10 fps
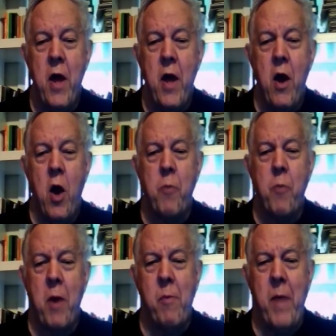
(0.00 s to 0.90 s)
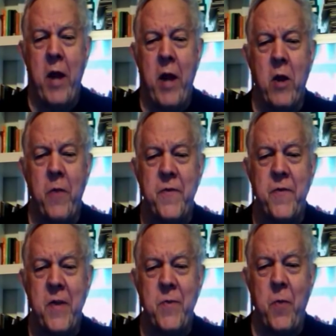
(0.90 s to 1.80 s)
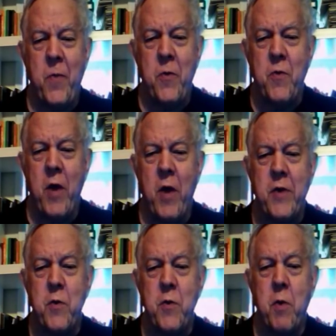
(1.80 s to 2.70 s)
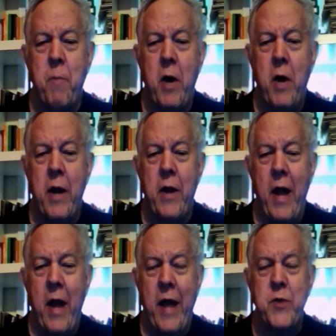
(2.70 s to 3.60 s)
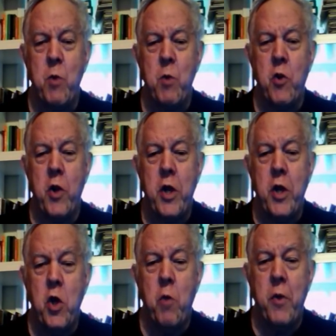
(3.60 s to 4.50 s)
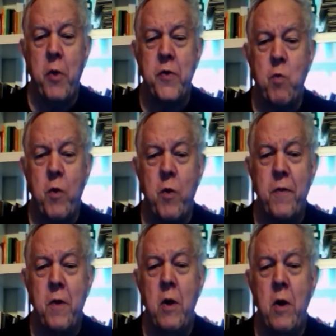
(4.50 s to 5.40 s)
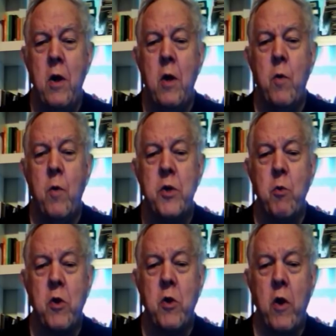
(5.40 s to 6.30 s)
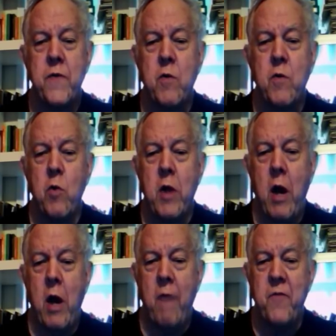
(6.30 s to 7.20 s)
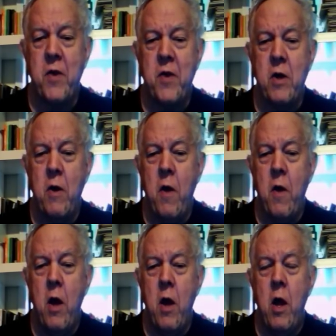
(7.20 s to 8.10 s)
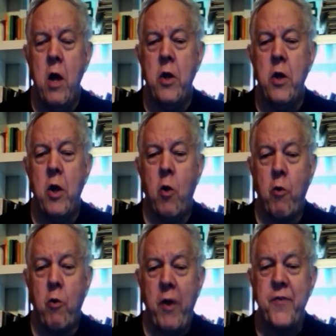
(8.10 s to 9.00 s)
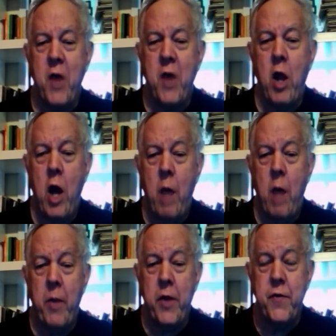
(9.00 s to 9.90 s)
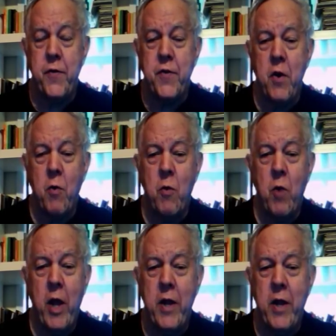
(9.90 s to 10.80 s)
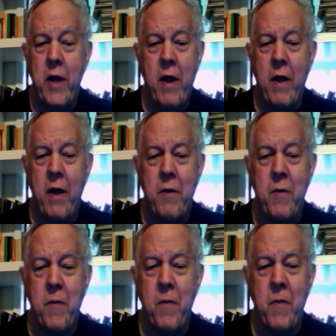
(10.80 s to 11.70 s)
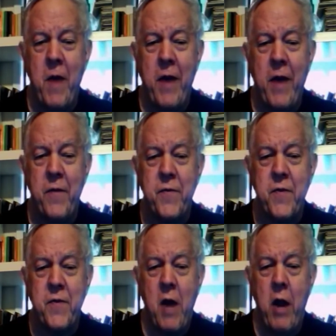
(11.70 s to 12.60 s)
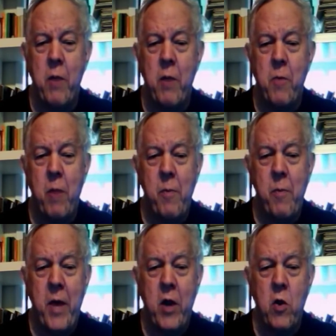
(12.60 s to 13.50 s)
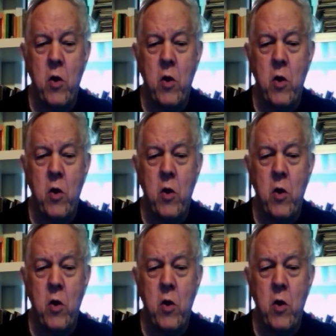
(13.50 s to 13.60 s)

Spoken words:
are problematical in the sense that they're trying to combine actual early humans with what you would call school COFSA, or gracile hominids, right? And that is highly problematical.